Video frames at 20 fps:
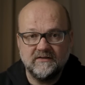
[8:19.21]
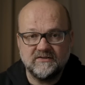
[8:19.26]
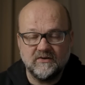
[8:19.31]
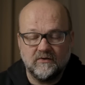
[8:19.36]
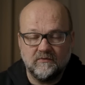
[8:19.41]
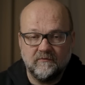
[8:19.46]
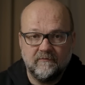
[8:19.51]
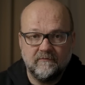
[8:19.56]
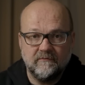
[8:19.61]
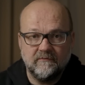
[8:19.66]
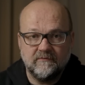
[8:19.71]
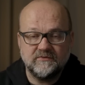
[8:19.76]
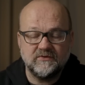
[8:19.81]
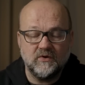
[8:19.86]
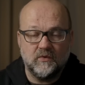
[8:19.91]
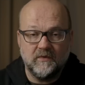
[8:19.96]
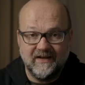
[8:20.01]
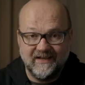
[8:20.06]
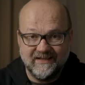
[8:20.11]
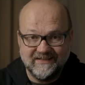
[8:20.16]
so
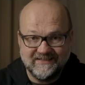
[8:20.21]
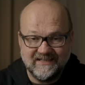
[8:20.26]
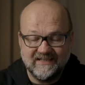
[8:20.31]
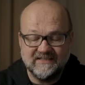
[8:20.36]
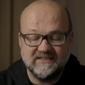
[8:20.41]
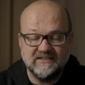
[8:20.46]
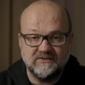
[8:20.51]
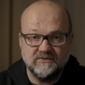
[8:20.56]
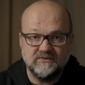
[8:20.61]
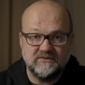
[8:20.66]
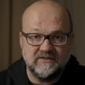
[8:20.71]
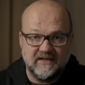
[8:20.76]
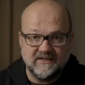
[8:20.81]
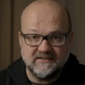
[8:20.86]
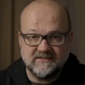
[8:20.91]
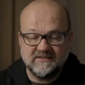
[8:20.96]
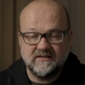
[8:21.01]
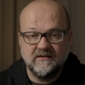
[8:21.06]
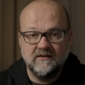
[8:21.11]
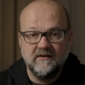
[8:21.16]
it is easy to
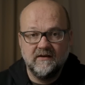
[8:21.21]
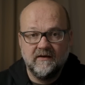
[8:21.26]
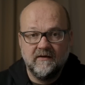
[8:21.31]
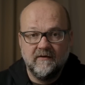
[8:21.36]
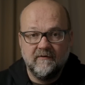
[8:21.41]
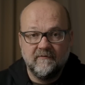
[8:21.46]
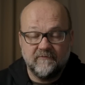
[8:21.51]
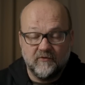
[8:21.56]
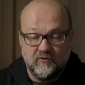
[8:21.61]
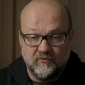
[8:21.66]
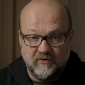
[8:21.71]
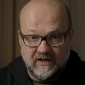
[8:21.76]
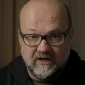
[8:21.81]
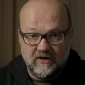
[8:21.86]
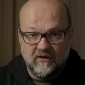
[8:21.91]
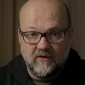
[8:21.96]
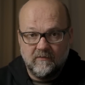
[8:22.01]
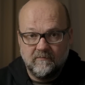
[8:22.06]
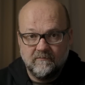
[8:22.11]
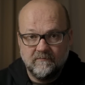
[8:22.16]
test for
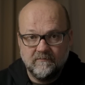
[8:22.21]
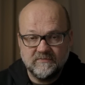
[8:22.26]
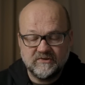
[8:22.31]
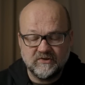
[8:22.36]
real.